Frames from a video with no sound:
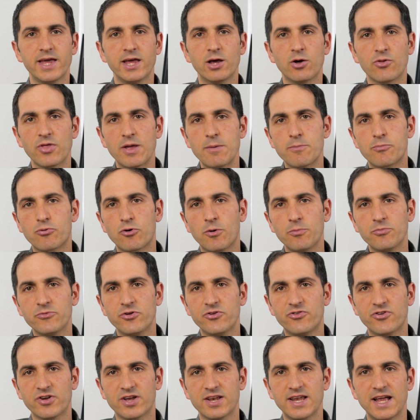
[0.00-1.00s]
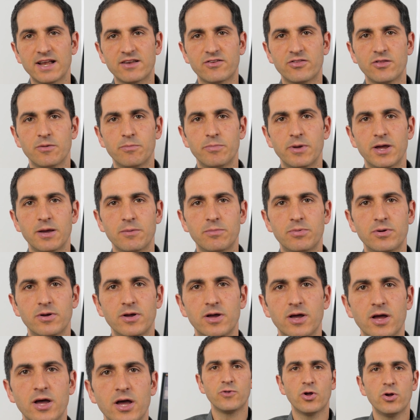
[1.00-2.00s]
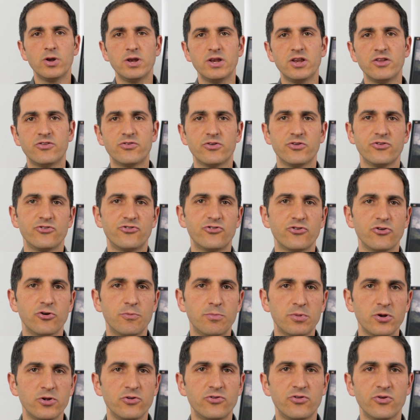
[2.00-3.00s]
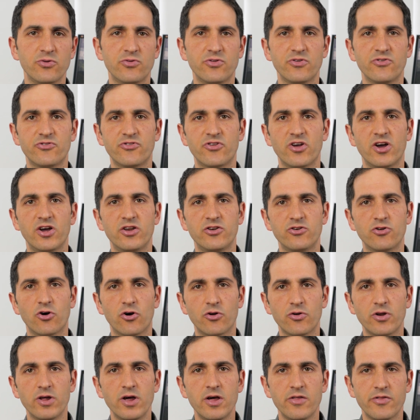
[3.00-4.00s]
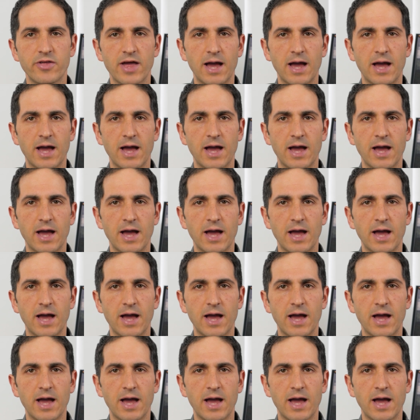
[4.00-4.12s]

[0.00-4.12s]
It'll then prompt you to connect to the Bip. You only need to ensure Bluetooth is turned on.